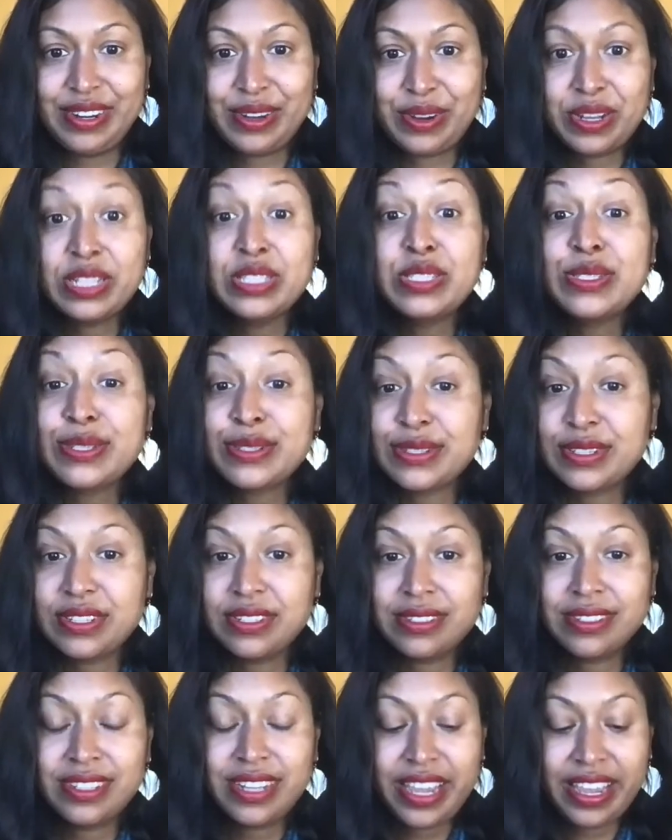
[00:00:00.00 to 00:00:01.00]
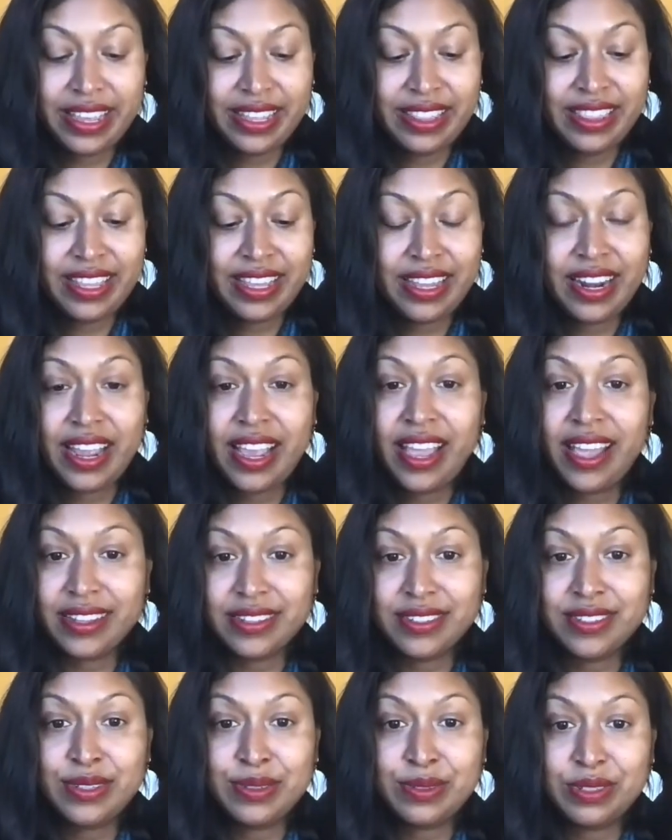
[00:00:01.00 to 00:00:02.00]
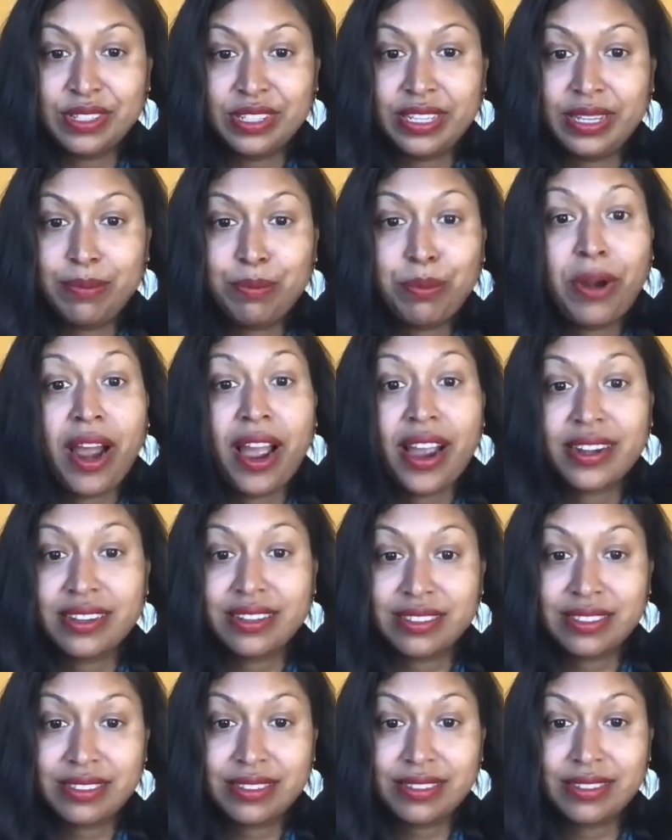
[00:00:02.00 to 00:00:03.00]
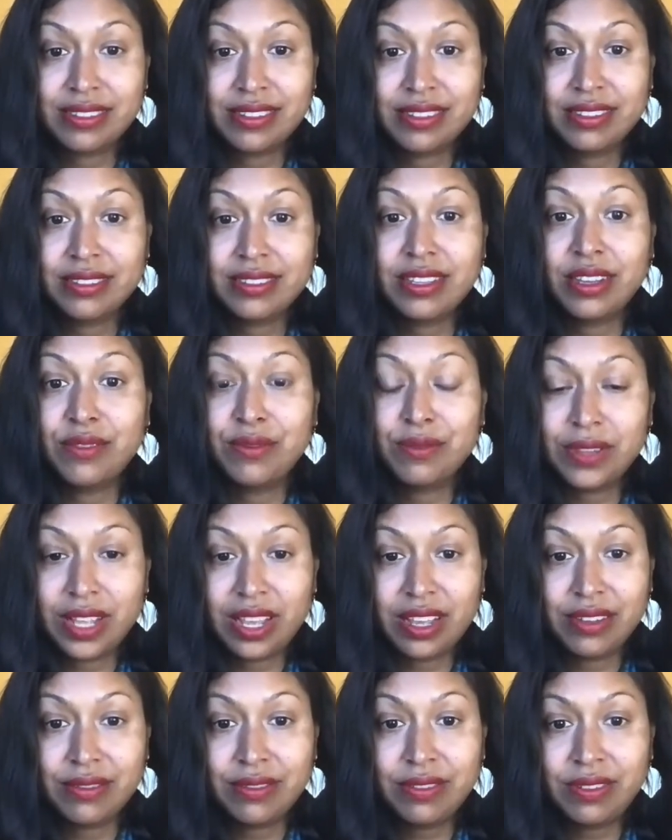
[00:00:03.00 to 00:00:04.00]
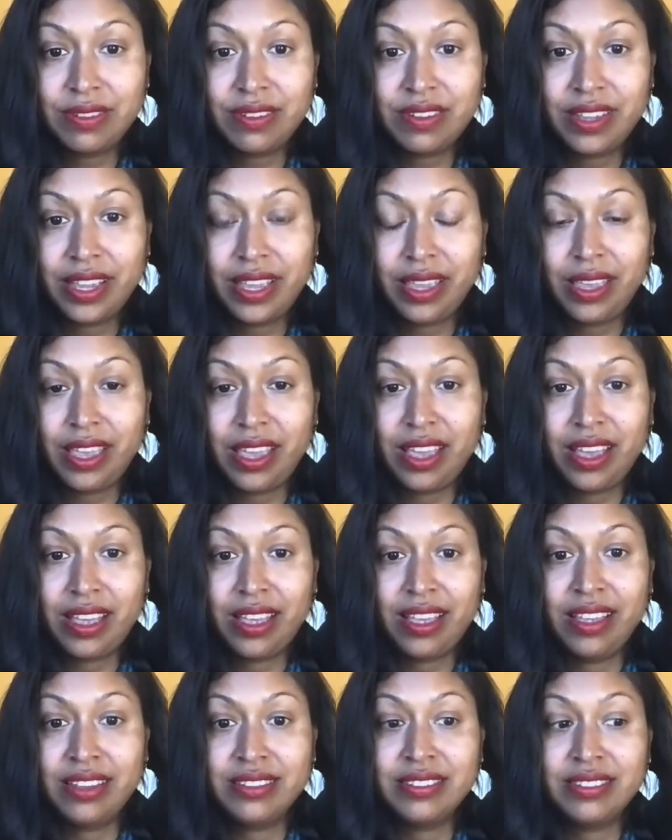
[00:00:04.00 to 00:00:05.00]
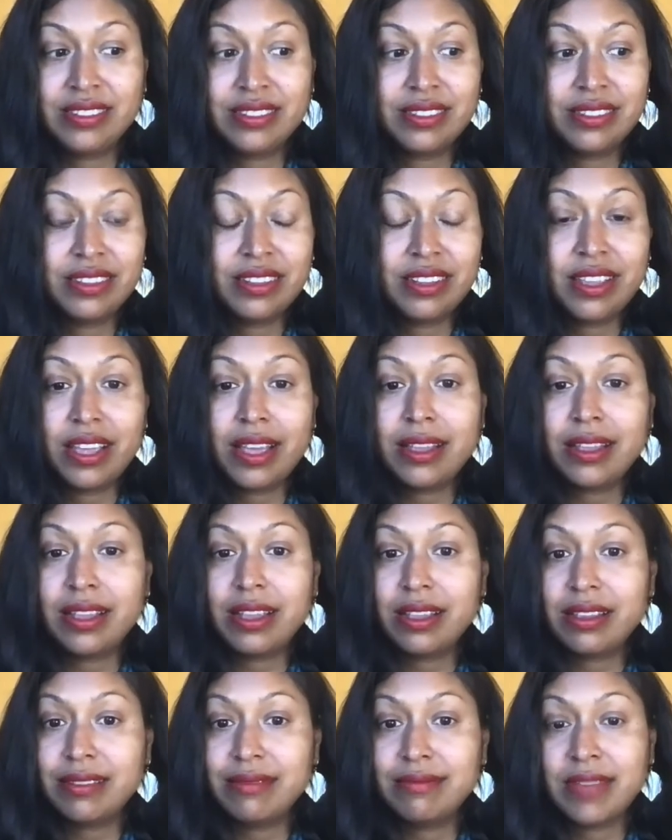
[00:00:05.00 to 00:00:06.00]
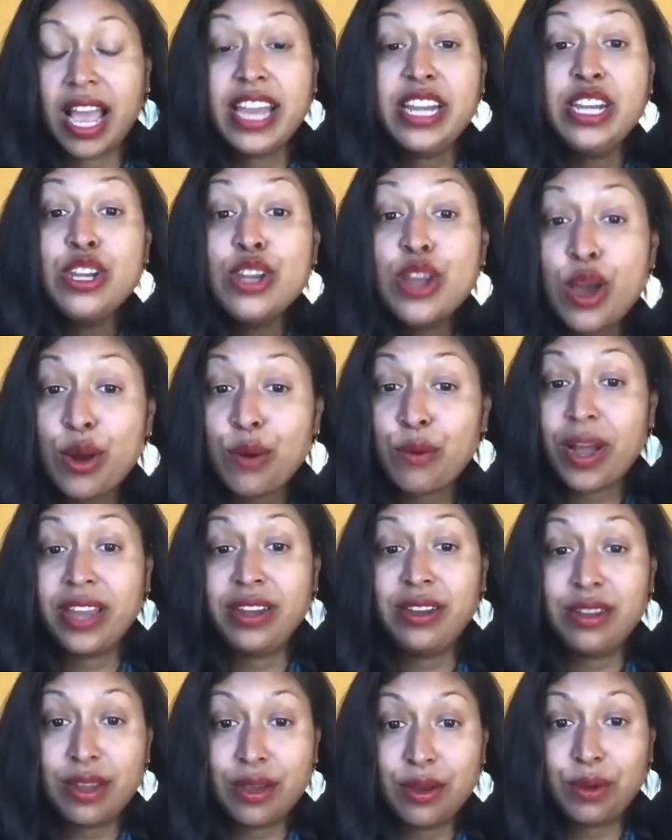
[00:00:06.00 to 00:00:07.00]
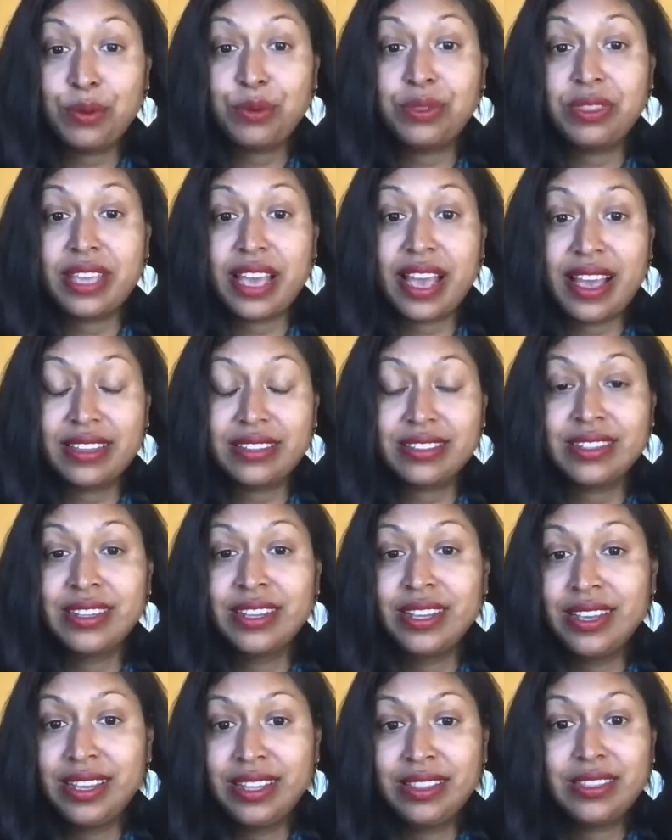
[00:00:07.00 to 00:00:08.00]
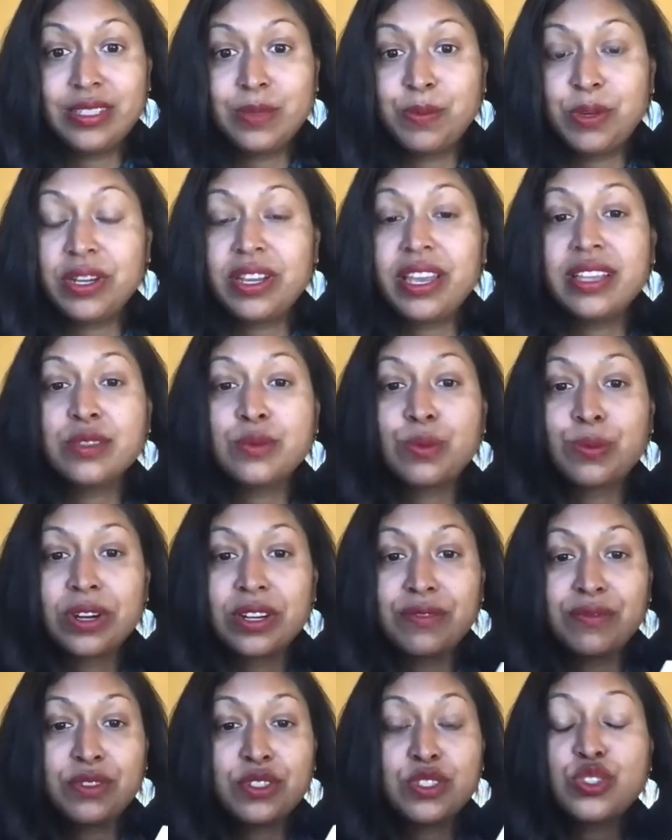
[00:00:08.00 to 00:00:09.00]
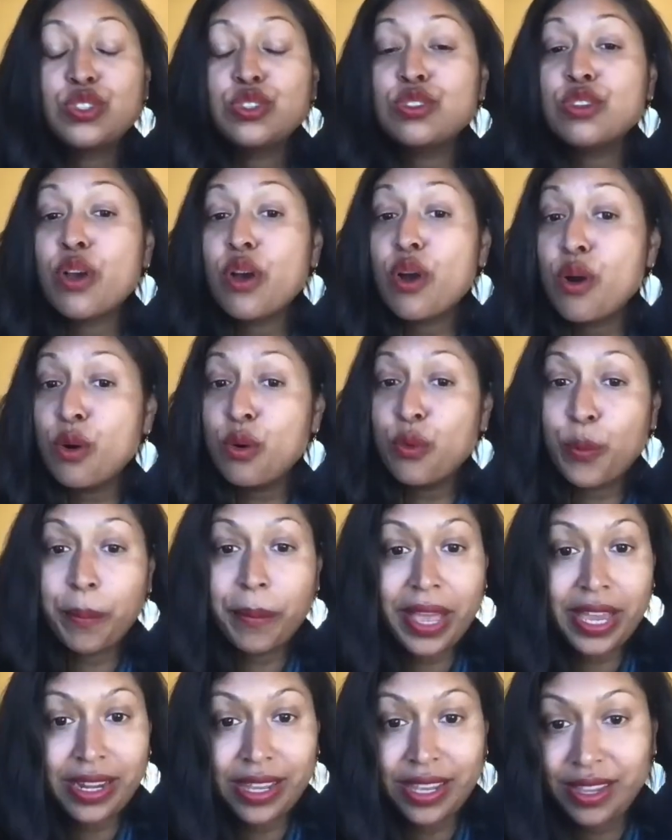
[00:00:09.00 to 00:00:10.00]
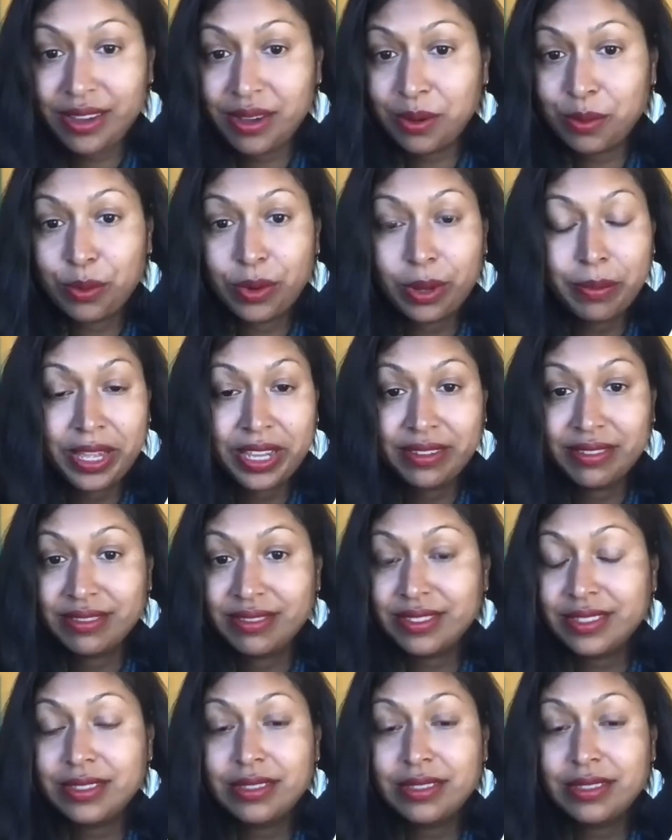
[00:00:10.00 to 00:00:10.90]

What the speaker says: concern. And then I had to really practice self-love. And I know that this book has worked for so many women.